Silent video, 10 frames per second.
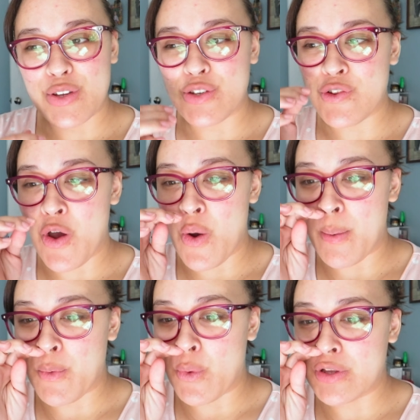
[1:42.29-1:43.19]
So
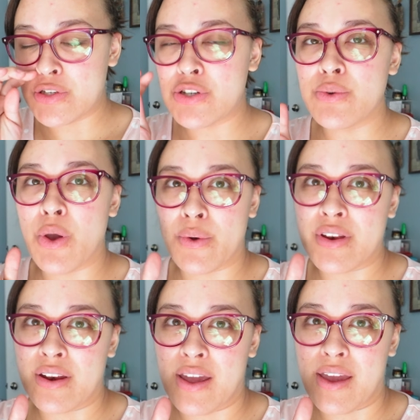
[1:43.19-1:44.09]
I'm going to do
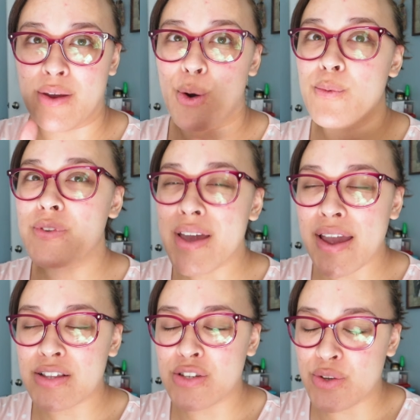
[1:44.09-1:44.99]
yoga today. Hopefully
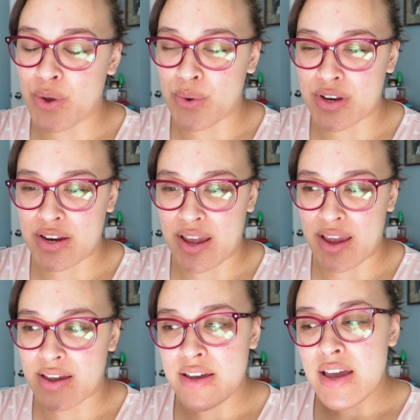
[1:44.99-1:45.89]
I get to do yoga
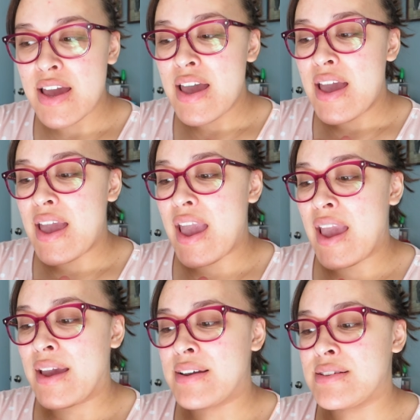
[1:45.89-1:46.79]
today,
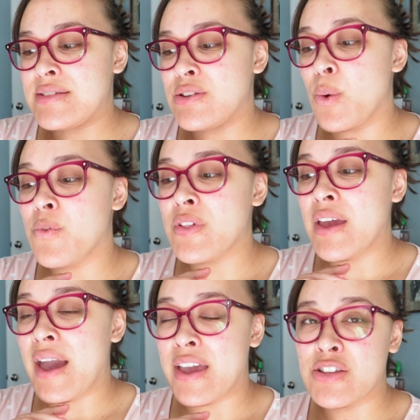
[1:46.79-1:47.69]
and
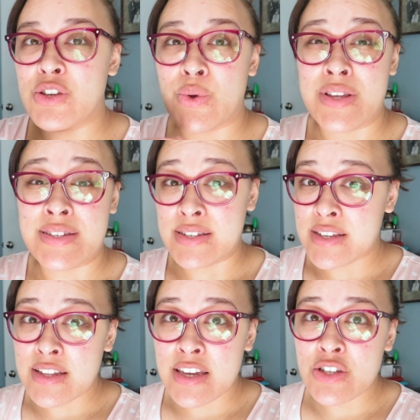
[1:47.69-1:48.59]
hopefully I get to
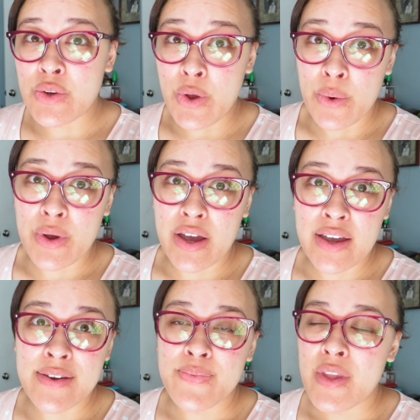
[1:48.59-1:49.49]
consistently do
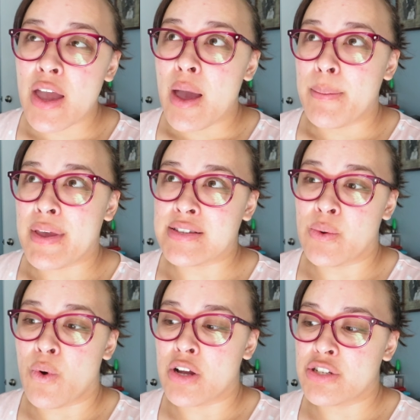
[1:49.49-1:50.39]
yoga, because
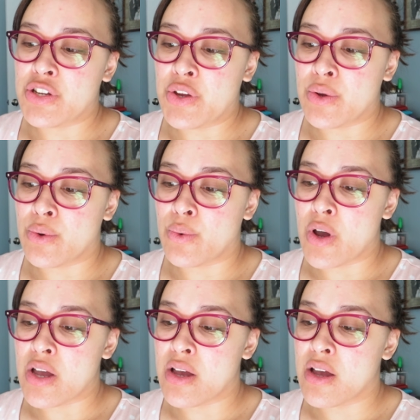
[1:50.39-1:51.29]
I want
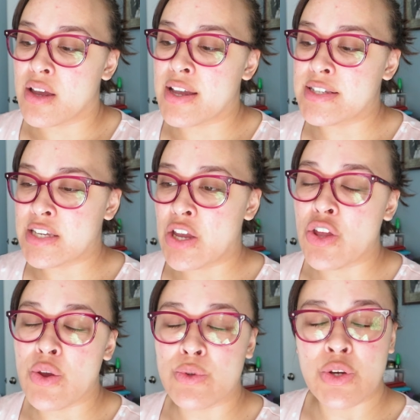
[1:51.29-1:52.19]
to
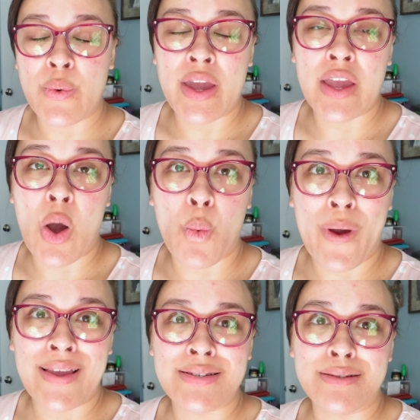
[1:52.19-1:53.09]
continue doing a
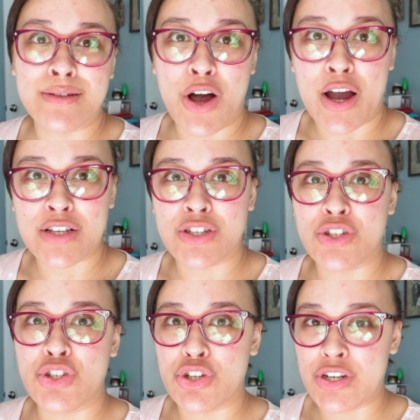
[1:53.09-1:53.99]
weight loss
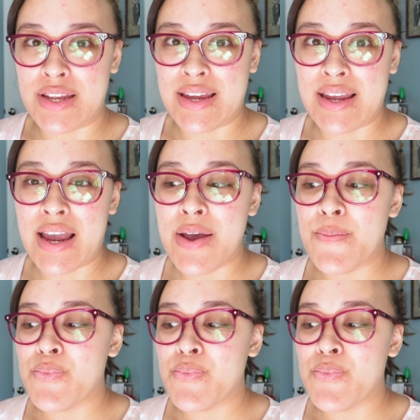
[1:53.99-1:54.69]
journey.